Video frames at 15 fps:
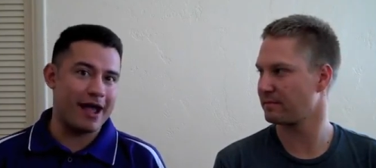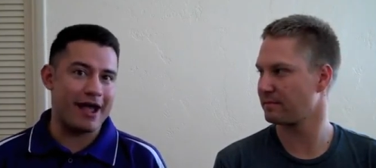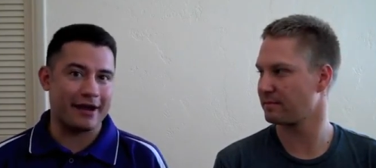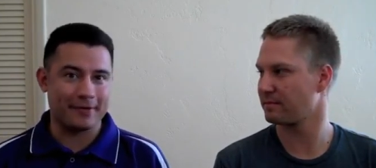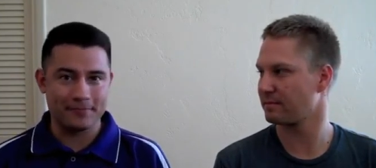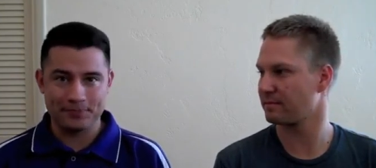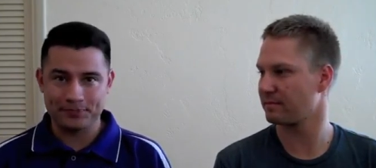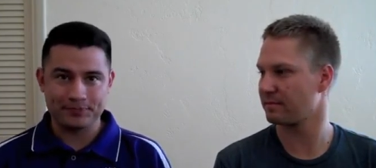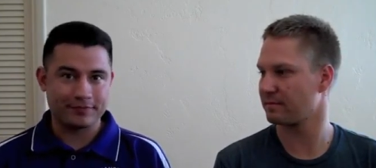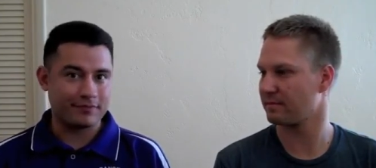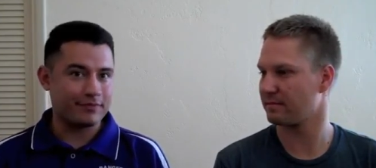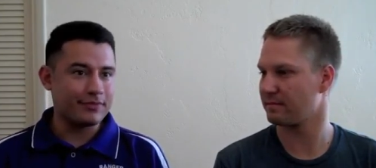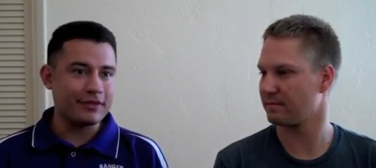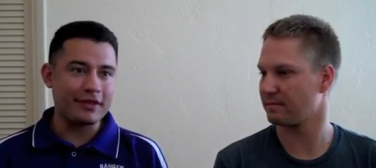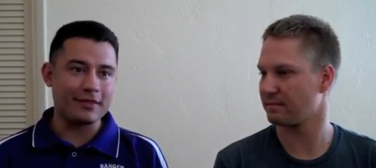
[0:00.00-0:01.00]
Speaker 1: back.
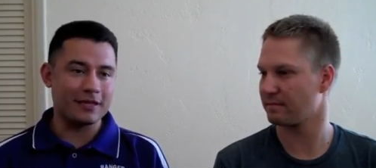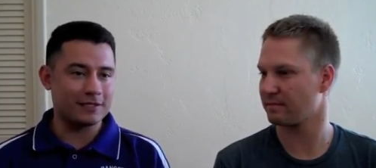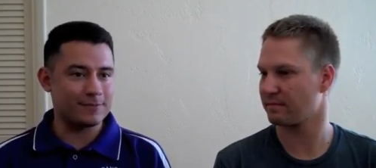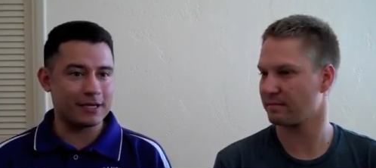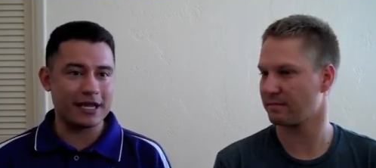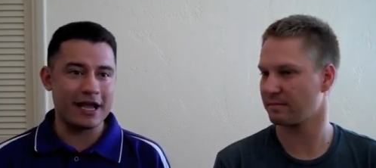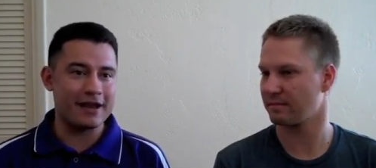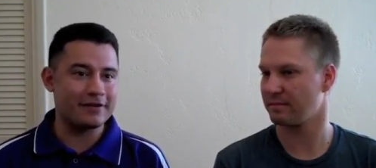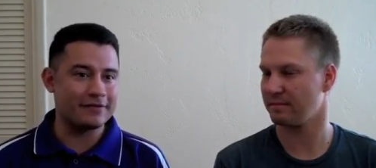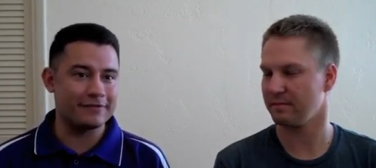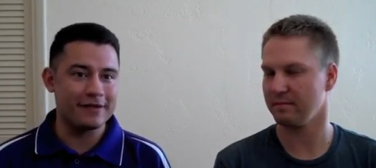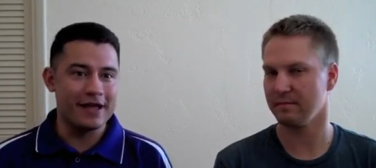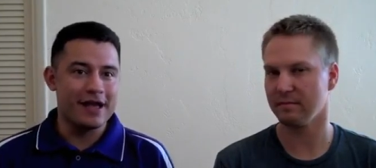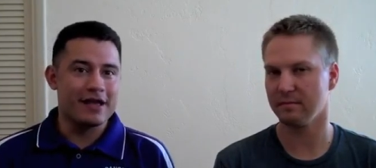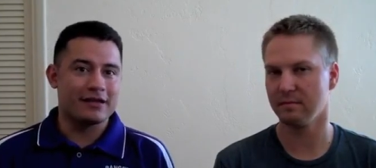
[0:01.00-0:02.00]
It's been kind
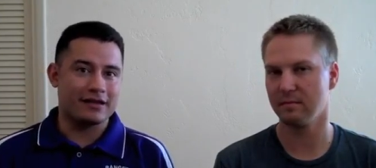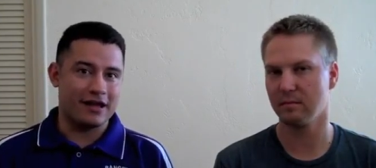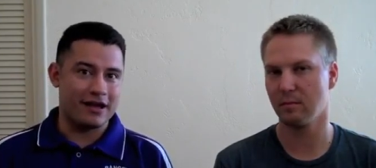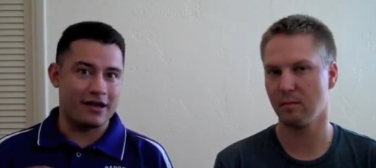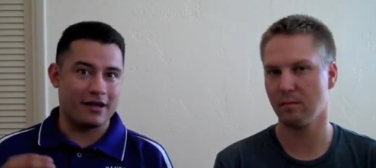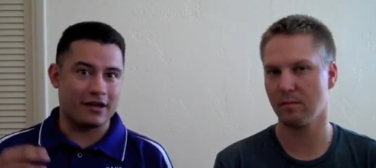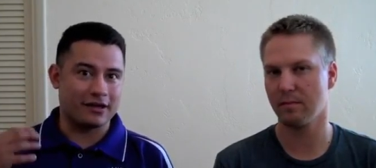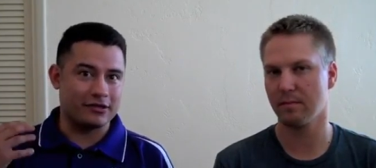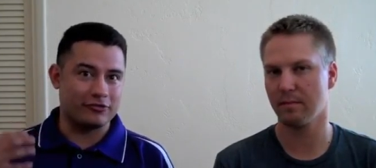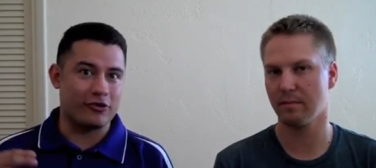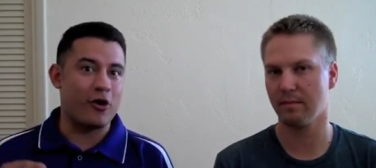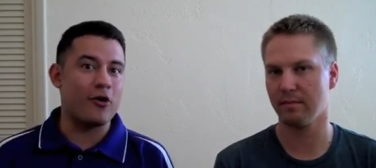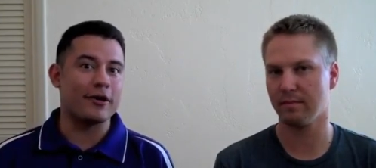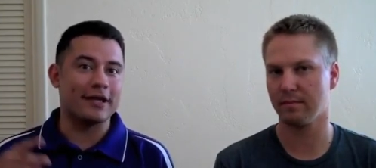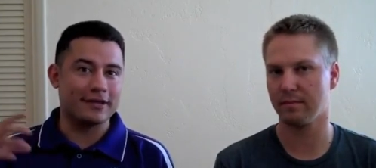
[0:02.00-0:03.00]
of uh,
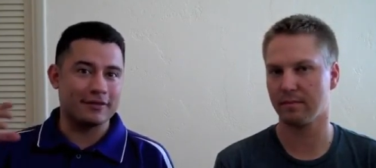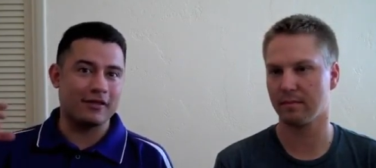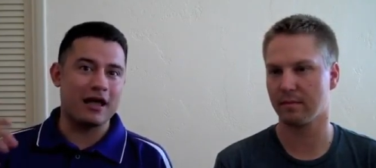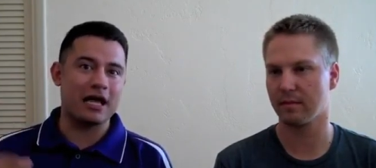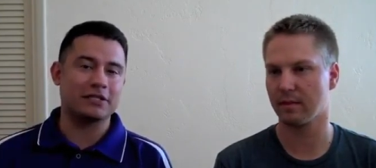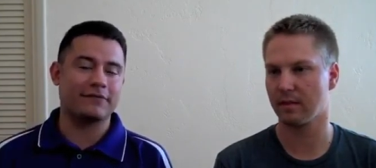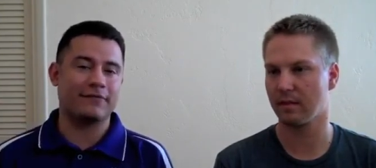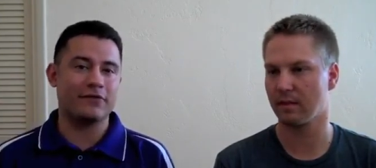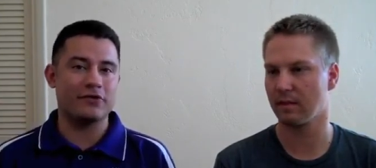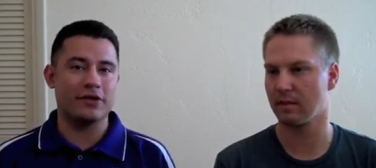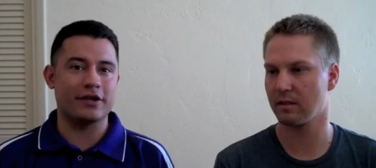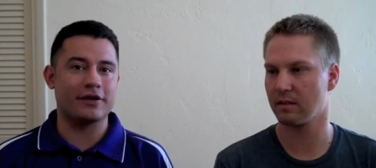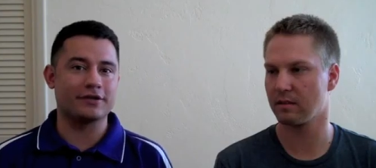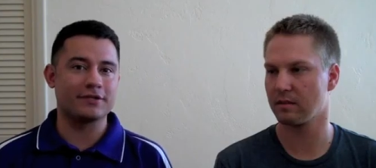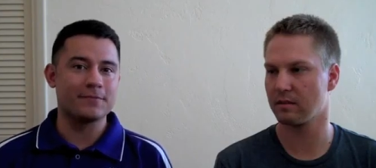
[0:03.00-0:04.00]
growing the last few
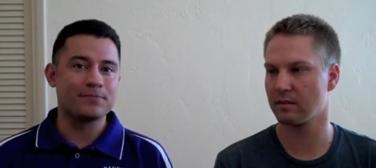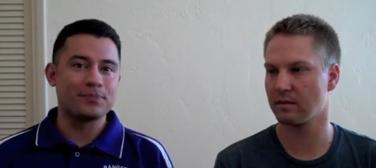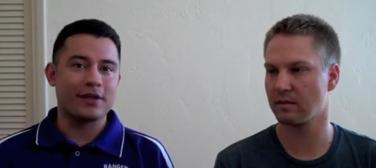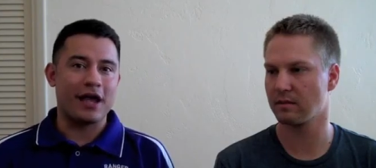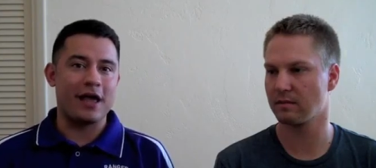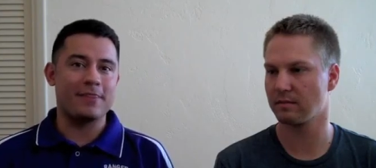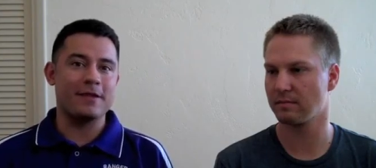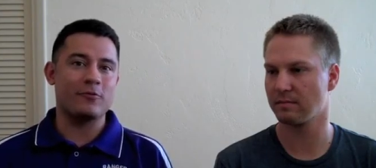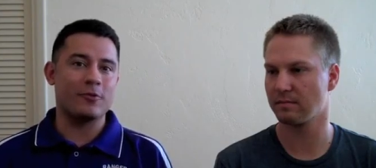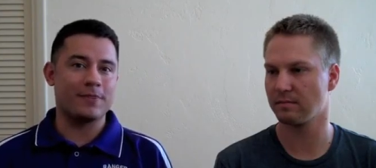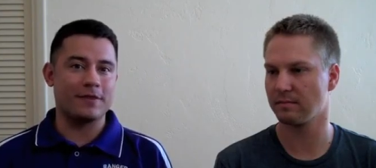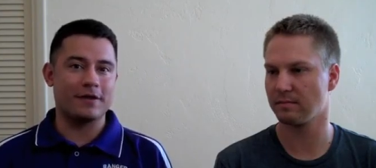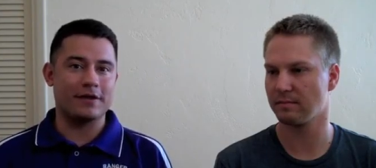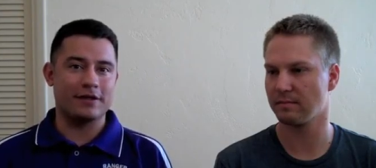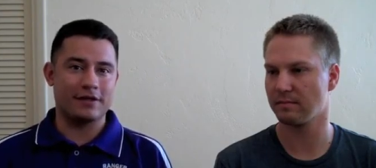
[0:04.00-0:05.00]
years. I think
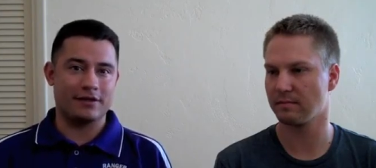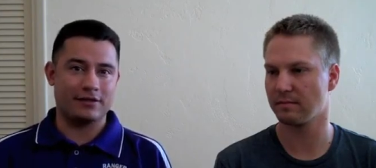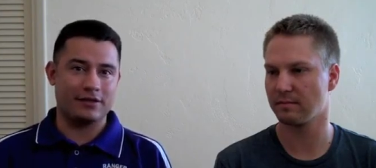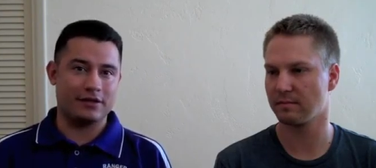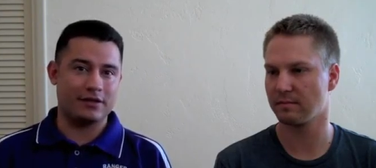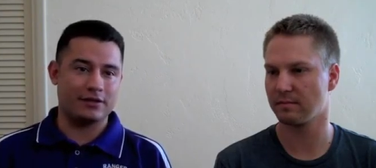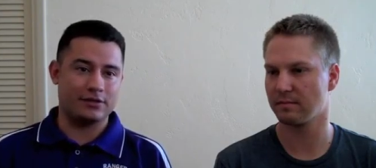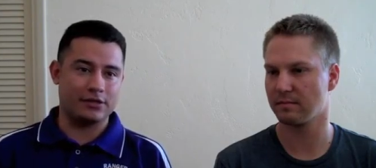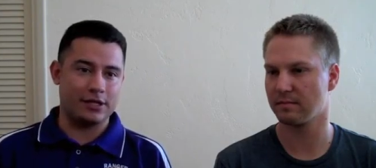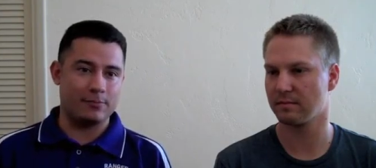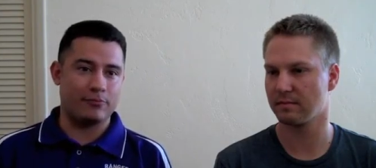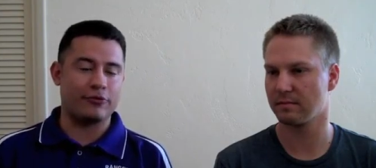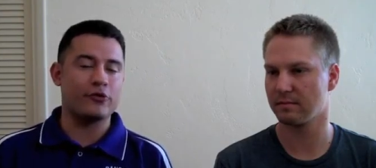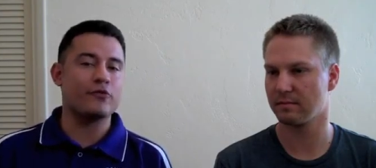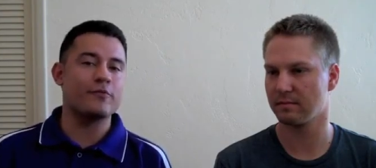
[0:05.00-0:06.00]
with the, the
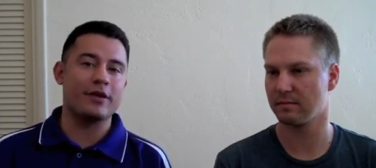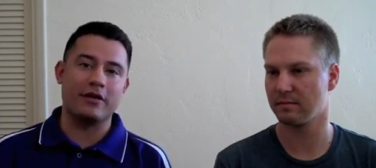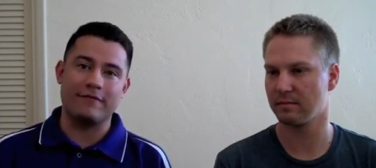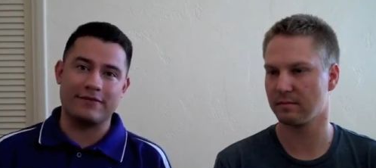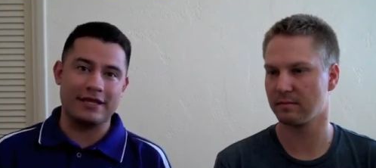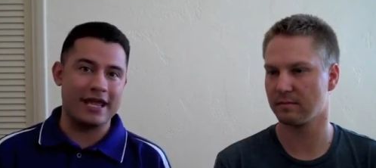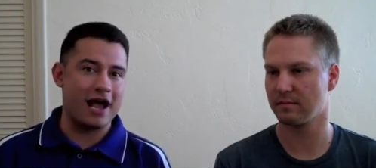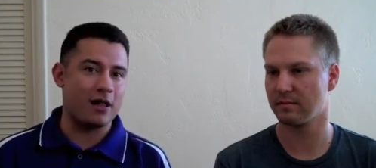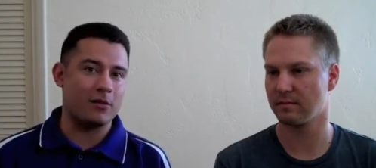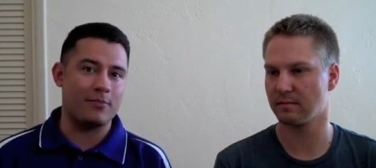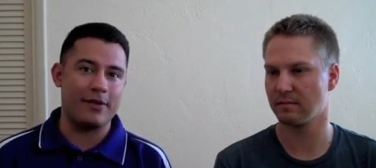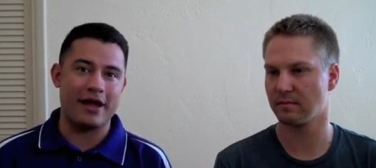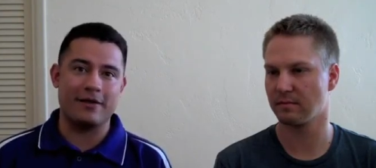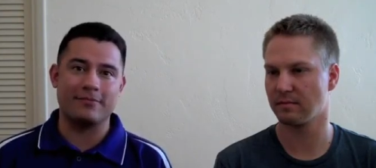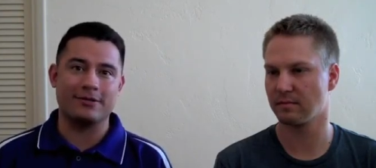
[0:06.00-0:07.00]
improvement of the
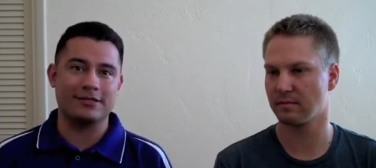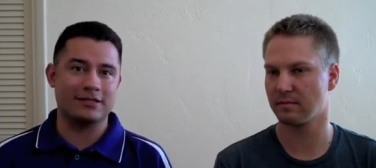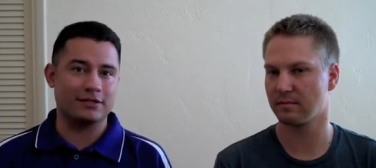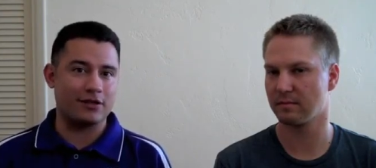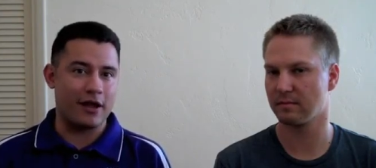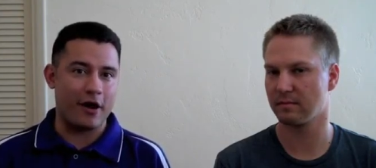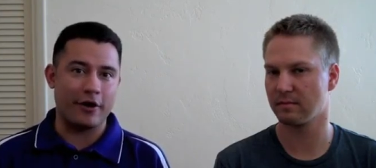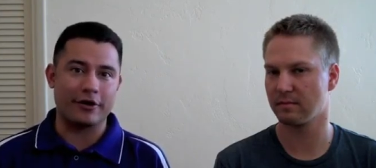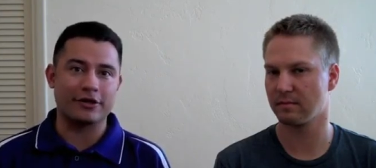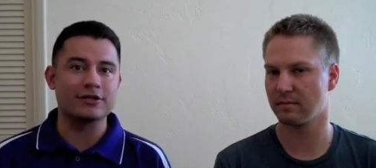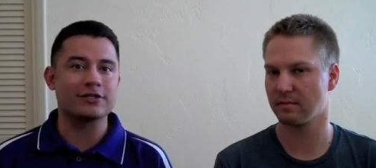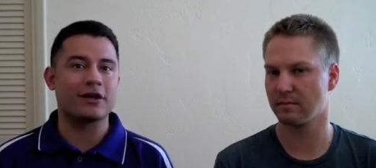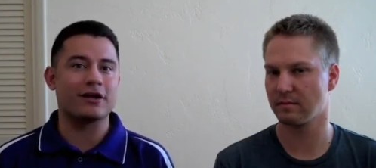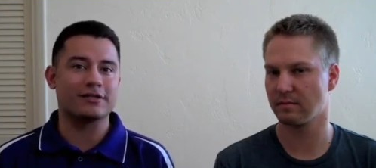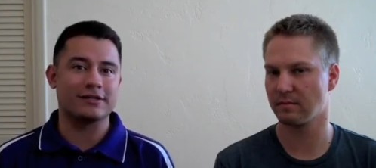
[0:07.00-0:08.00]
Alabamas, the
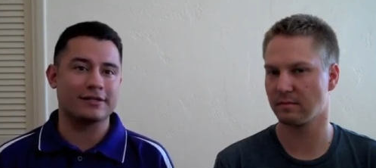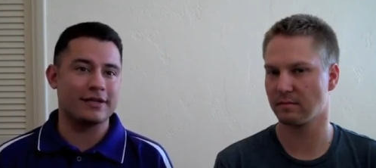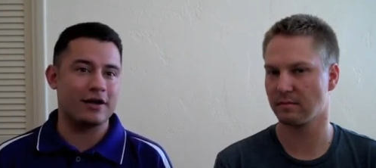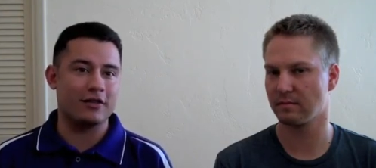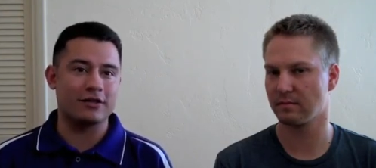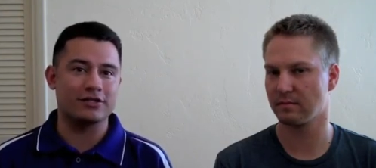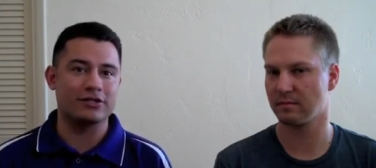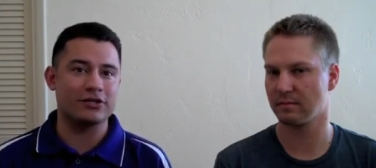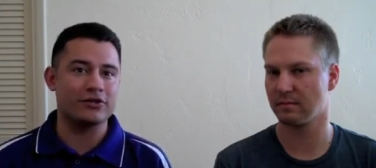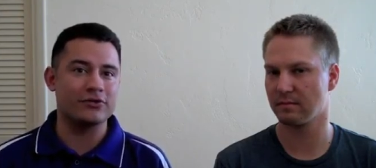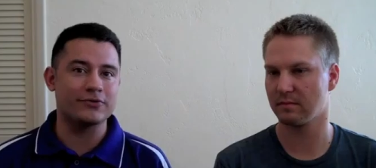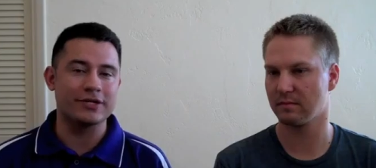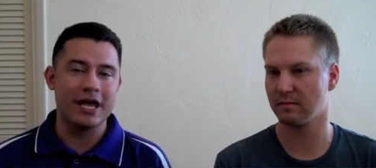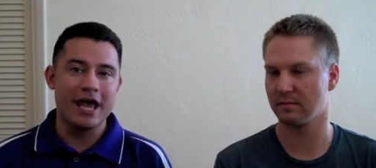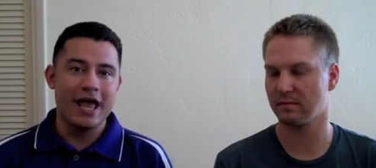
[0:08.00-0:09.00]
Arkansas, and the
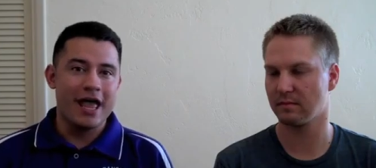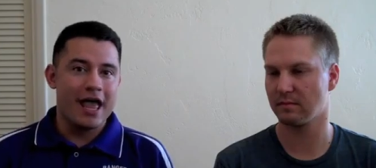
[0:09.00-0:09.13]
LSUs,